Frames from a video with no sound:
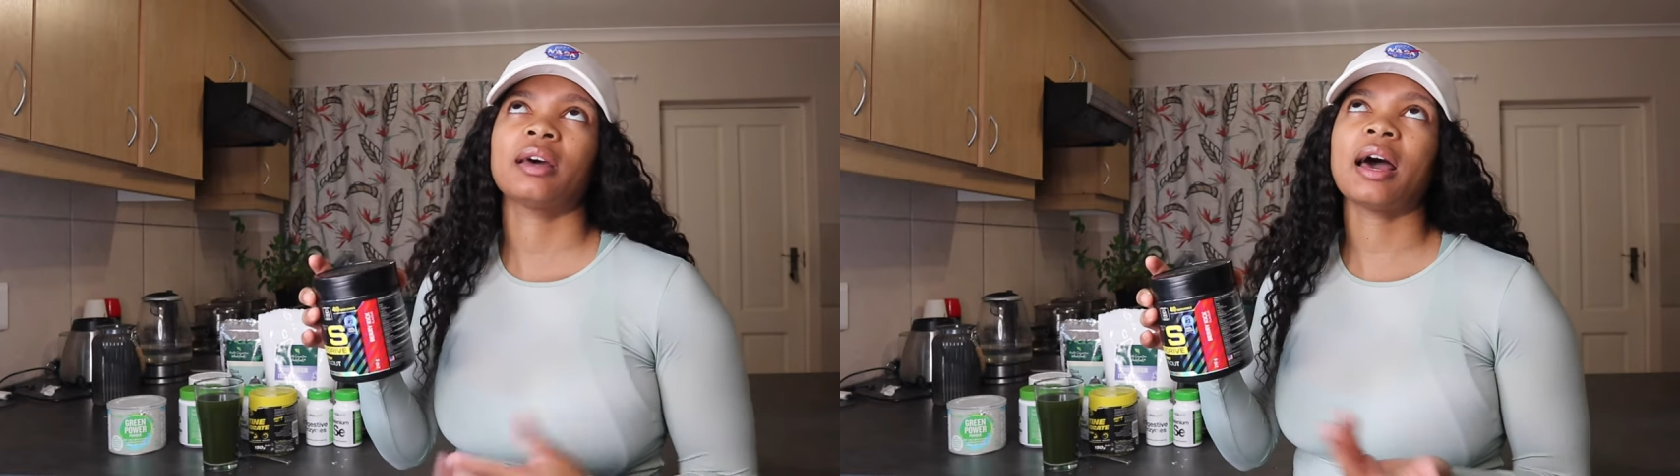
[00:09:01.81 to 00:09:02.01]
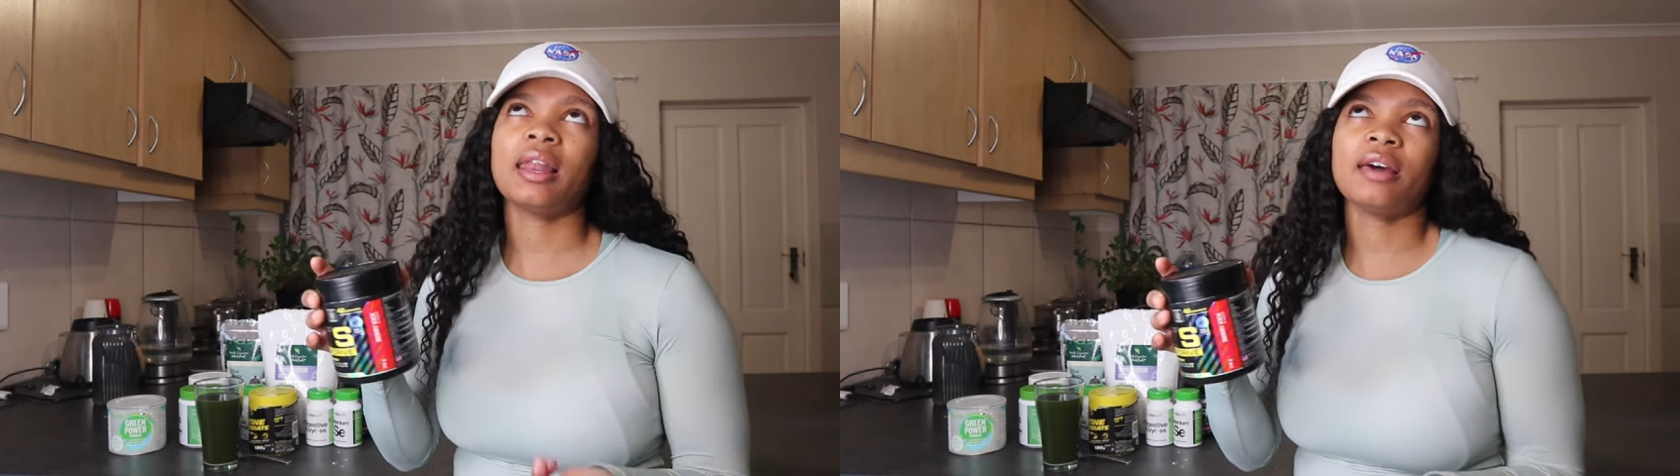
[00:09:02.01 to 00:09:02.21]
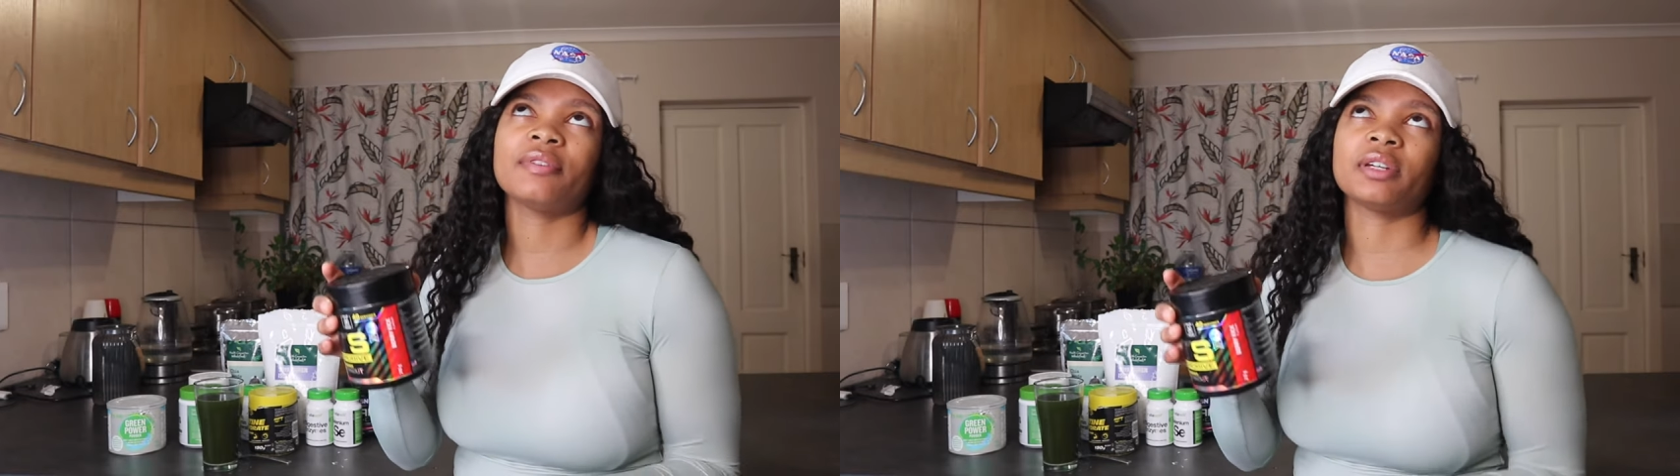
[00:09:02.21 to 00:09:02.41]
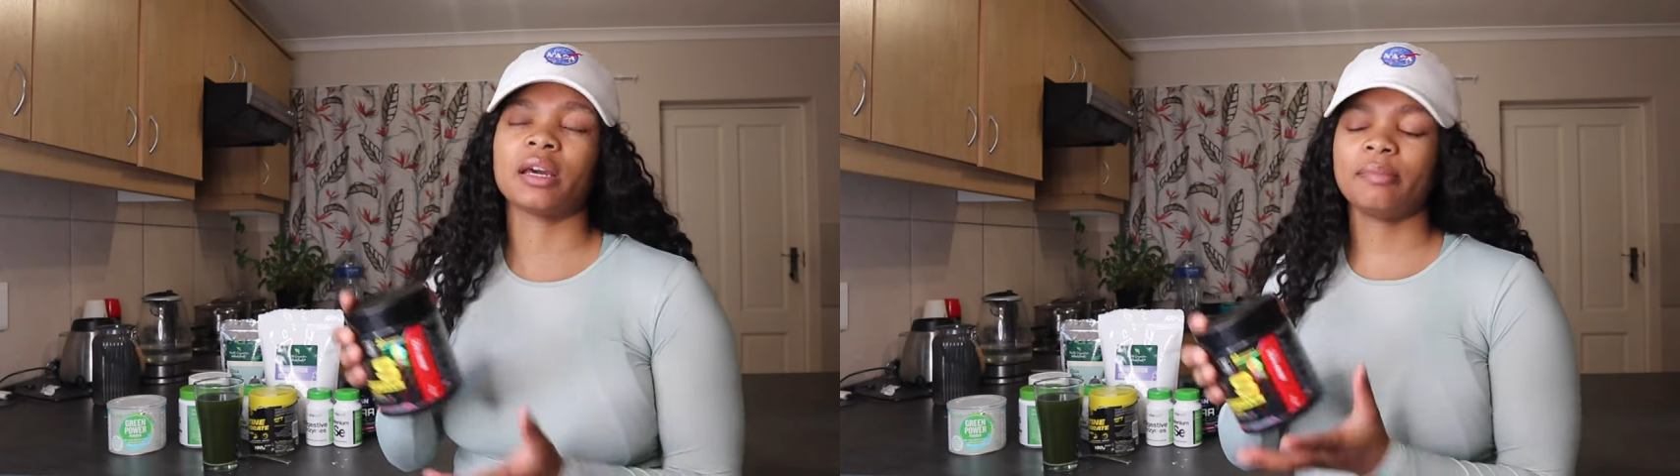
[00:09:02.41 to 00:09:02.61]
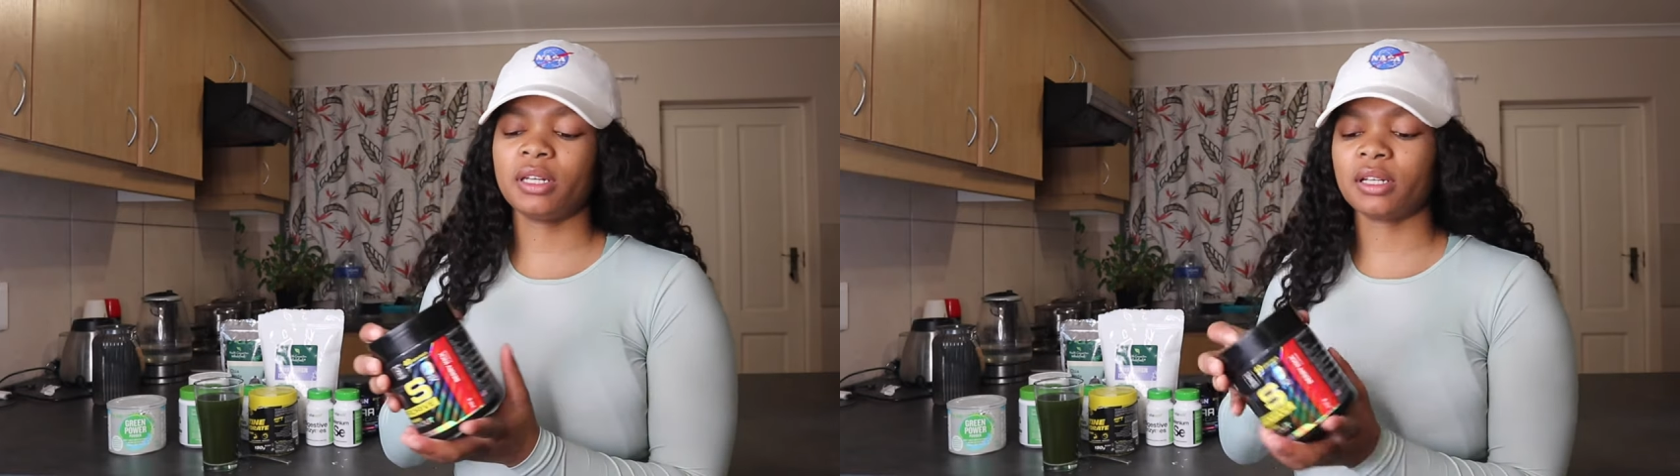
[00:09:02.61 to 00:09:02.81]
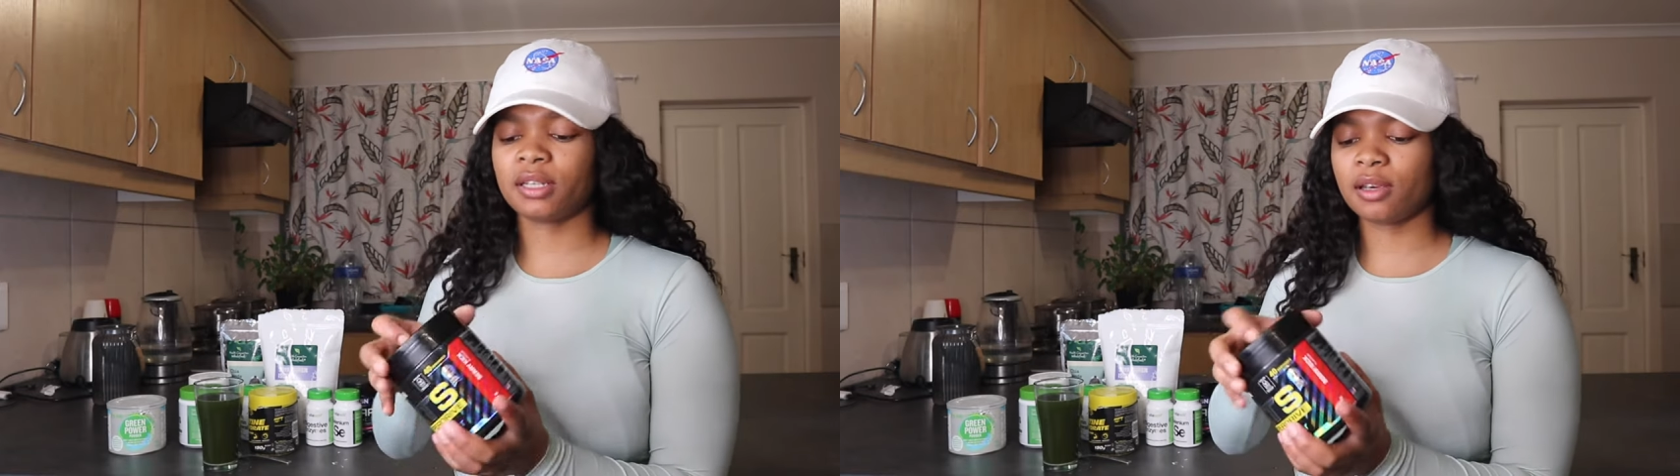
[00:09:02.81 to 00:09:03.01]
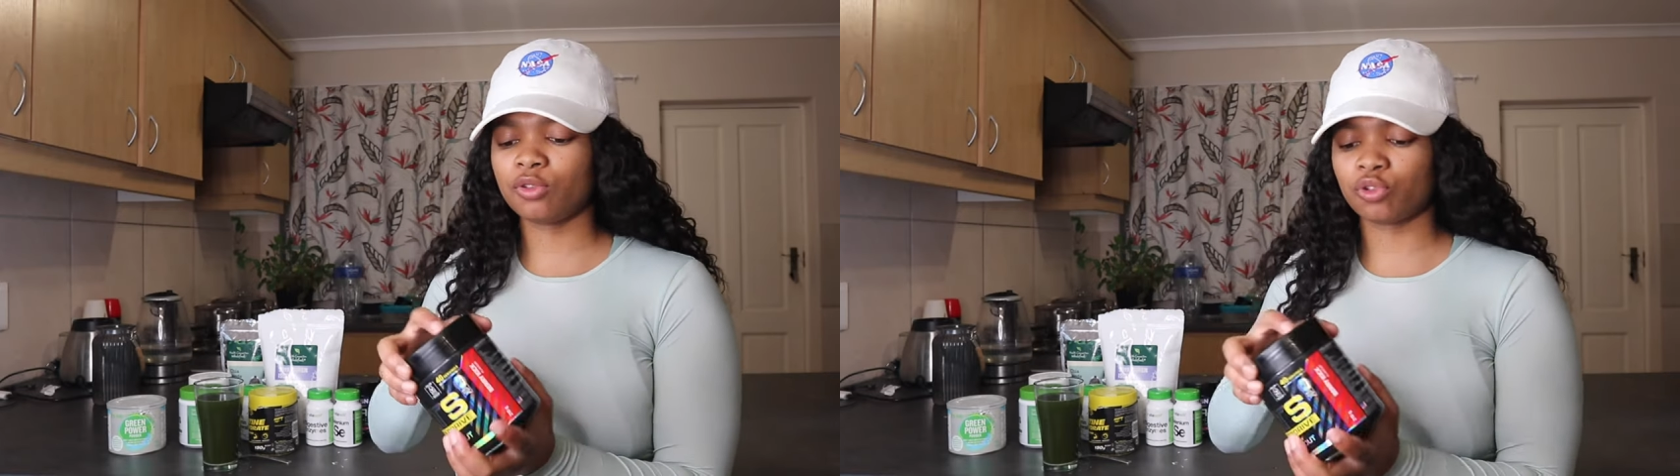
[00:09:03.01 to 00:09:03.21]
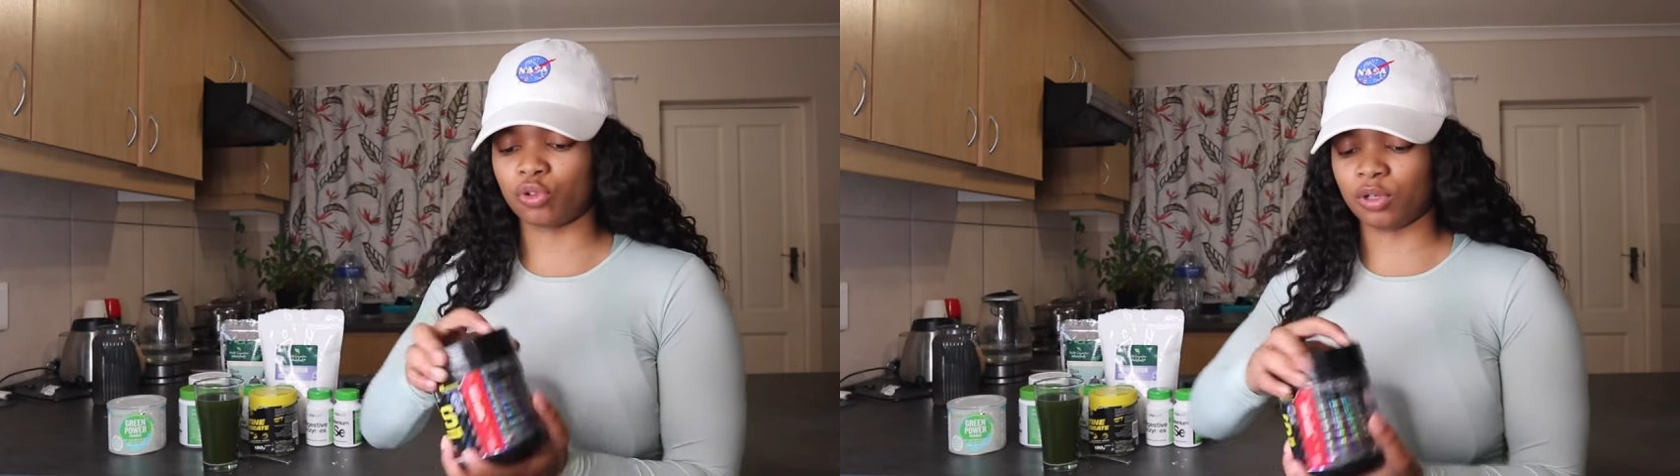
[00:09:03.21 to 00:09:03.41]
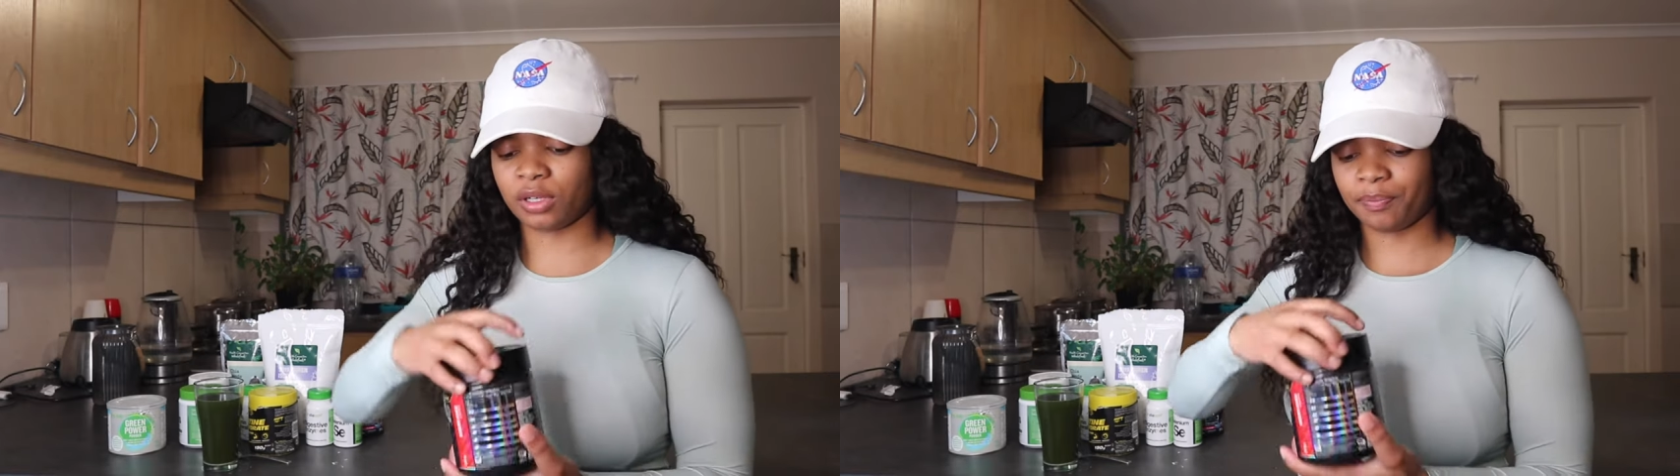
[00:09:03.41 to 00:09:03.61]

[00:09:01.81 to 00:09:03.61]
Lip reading: I love it. I mean, it tastes good.